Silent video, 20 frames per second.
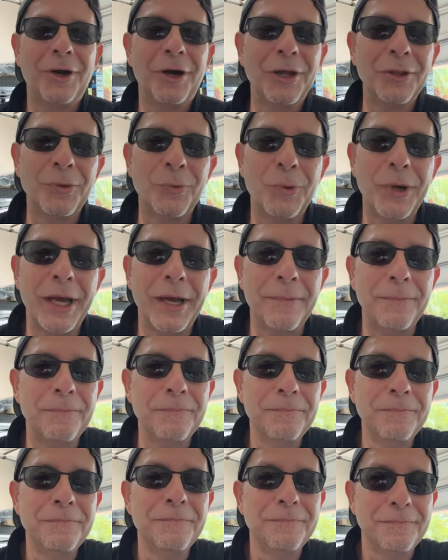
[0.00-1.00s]
on the web.
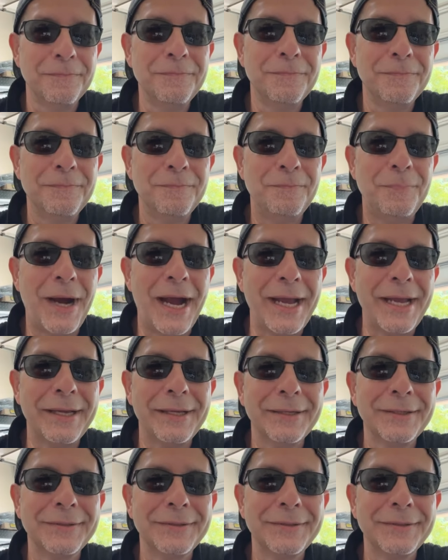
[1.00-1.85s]
Bye.